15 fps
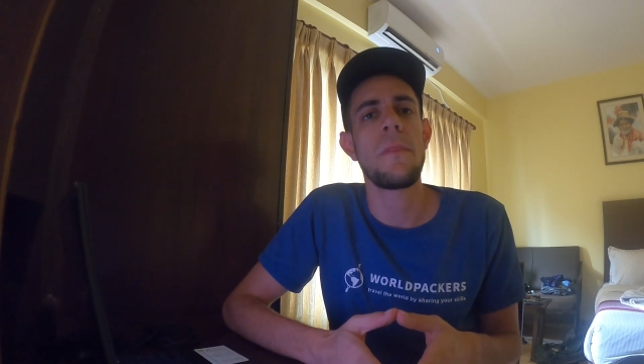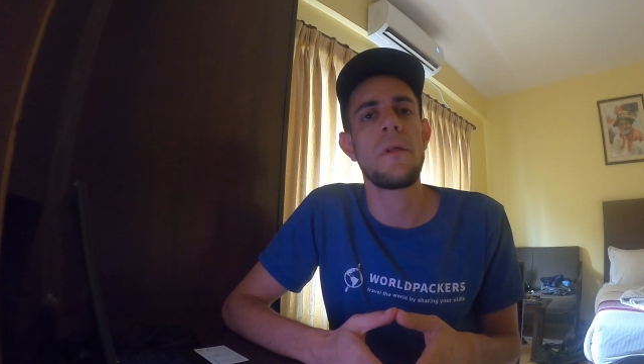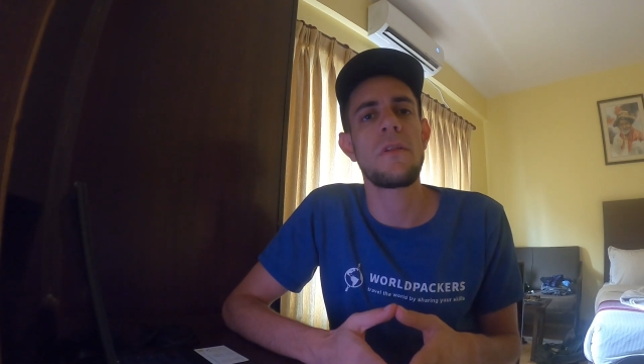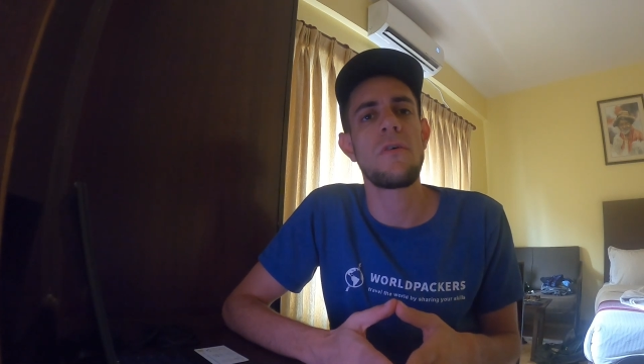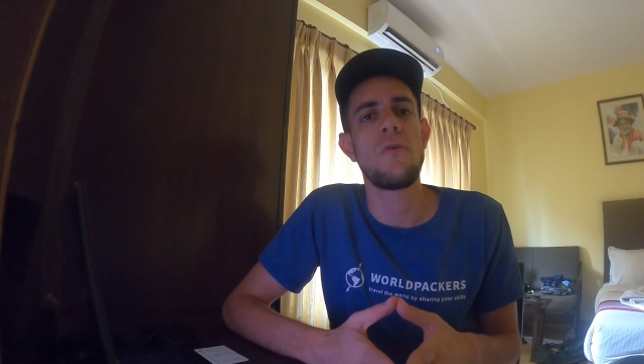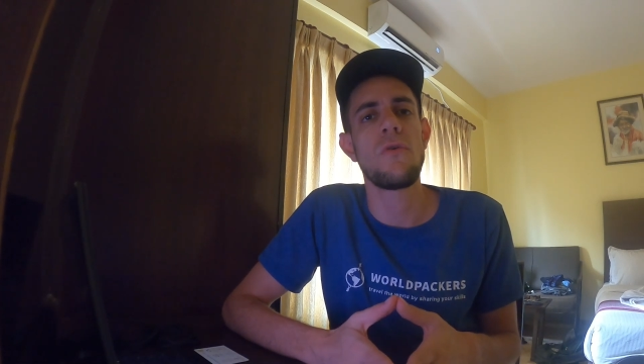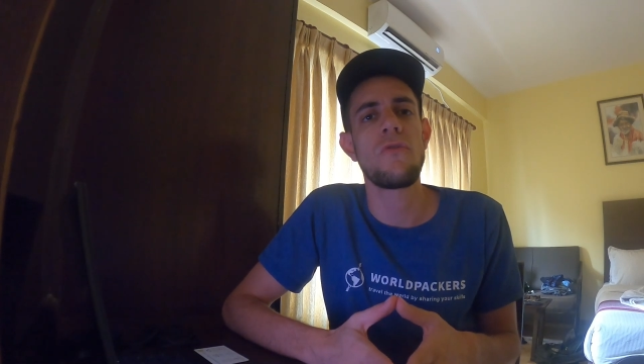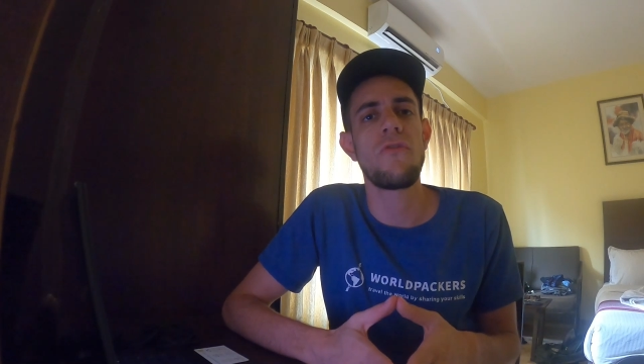
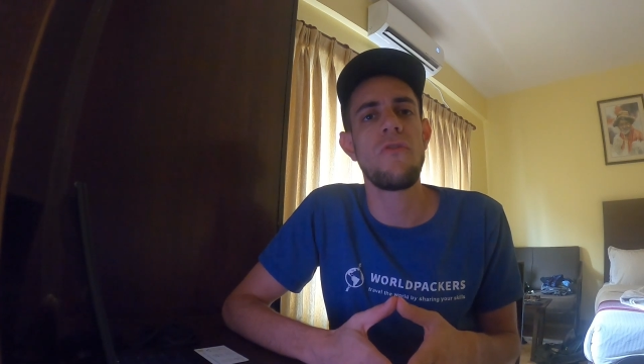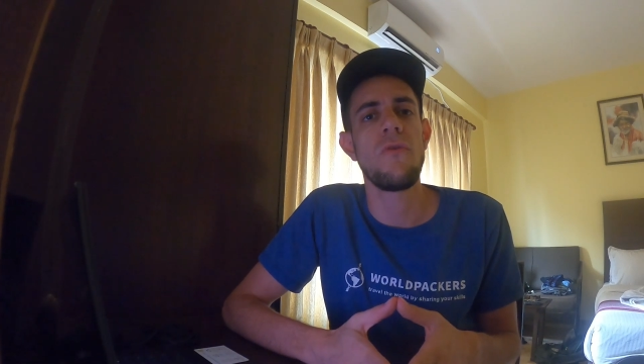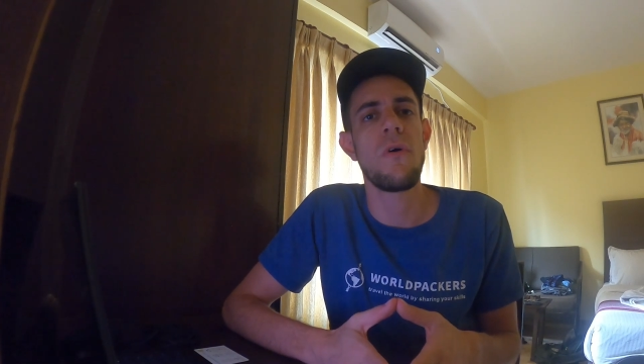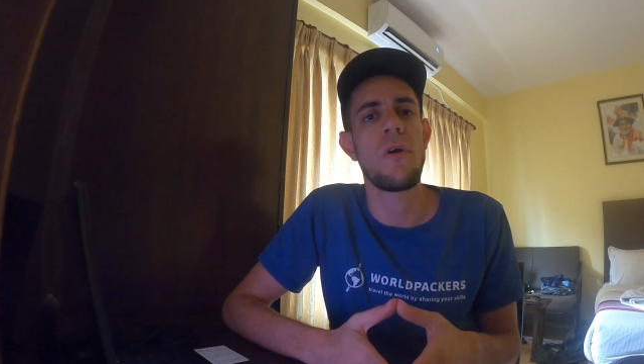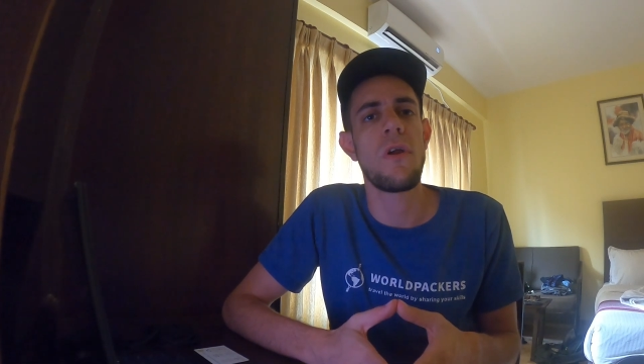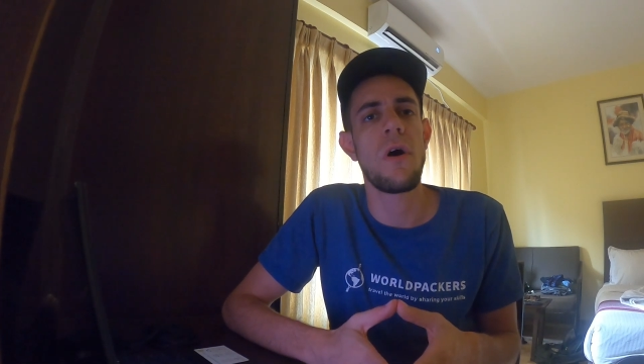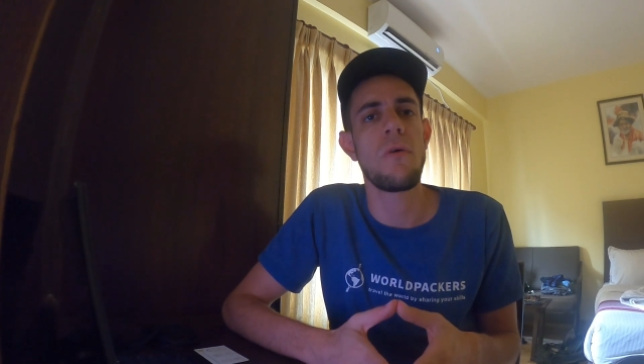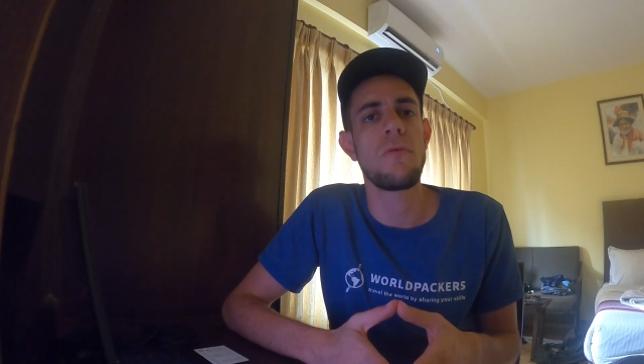it costs you
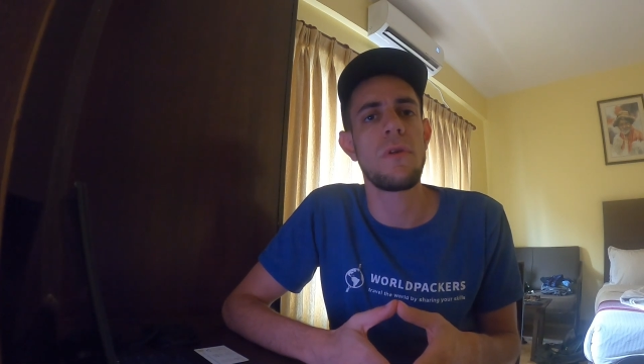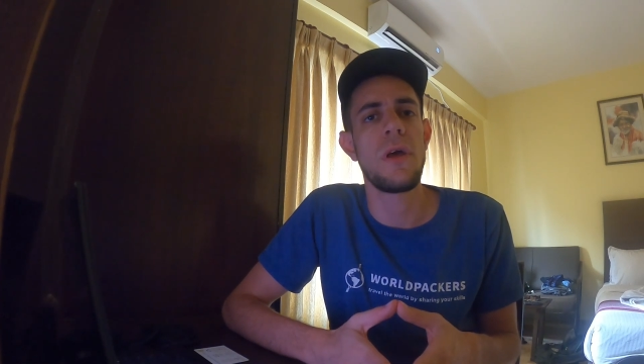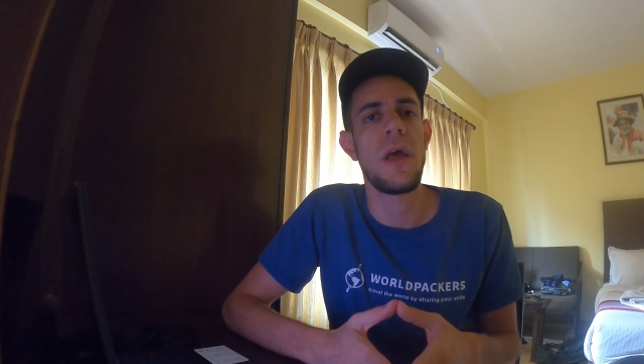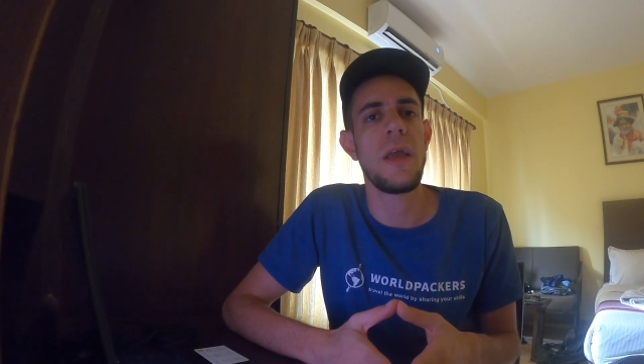around